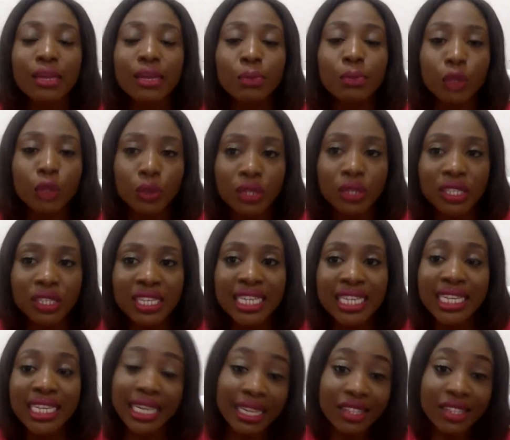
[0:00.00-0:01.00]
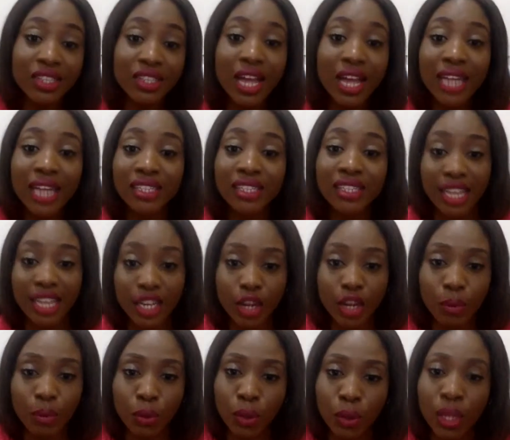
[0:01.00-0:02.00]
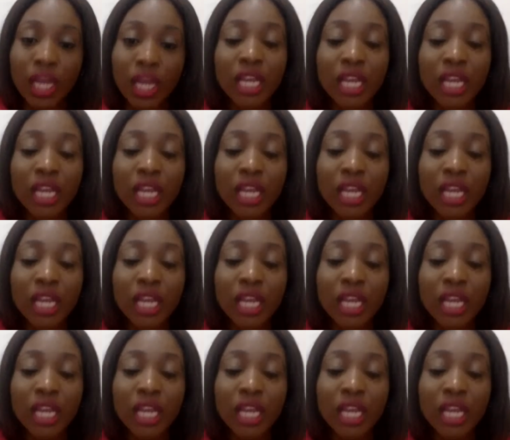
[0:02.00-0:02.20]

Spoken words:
purity is attainable.